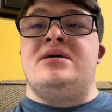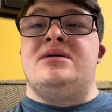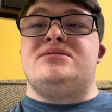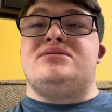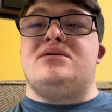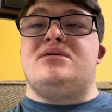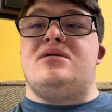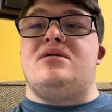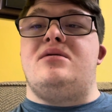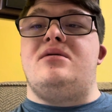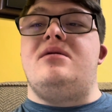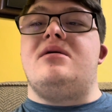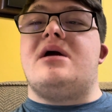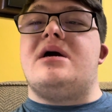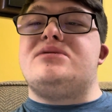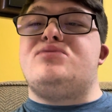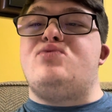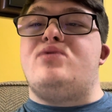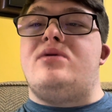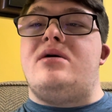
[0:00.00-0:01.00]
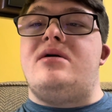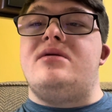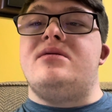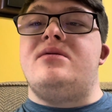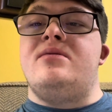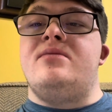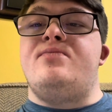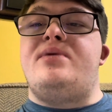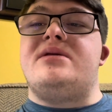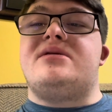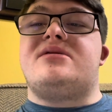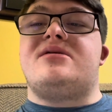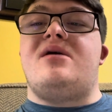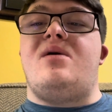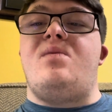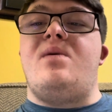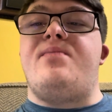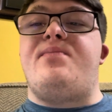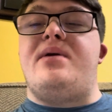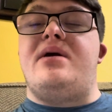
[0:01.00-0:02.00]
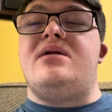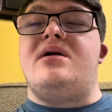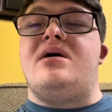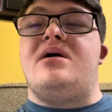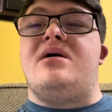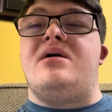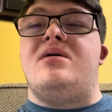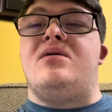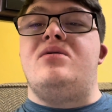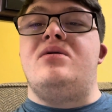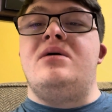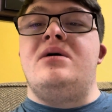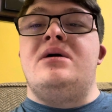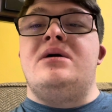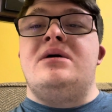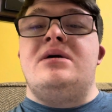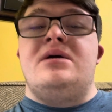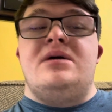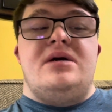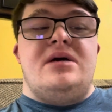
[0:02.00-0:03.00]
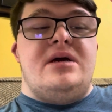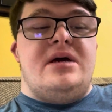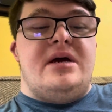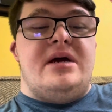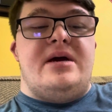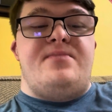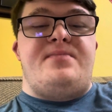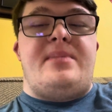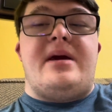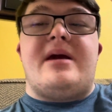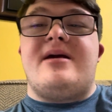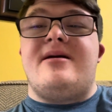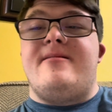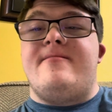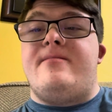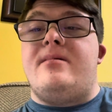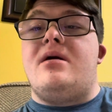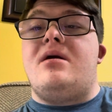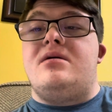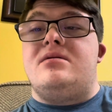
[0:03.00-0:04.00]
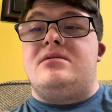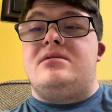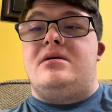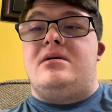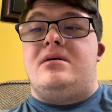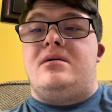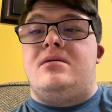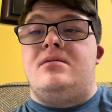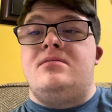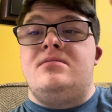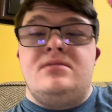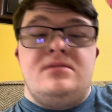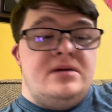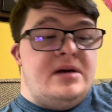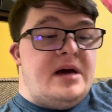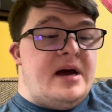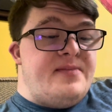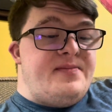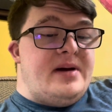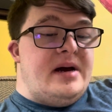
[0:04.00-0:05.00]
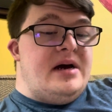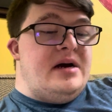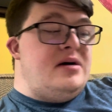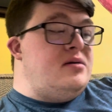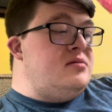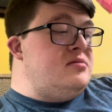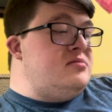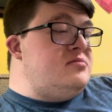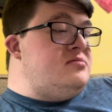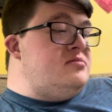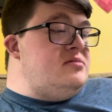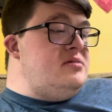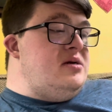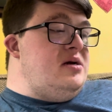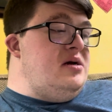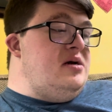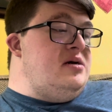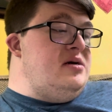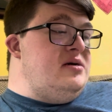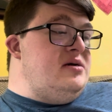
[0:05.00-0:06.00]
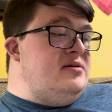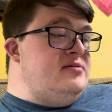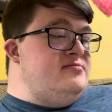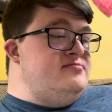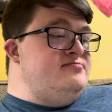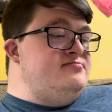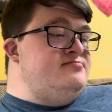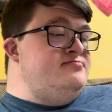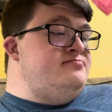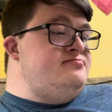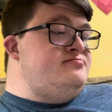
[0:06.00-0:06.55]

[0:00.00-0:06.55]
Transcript: So if you guys want, please comment below and make a video though about um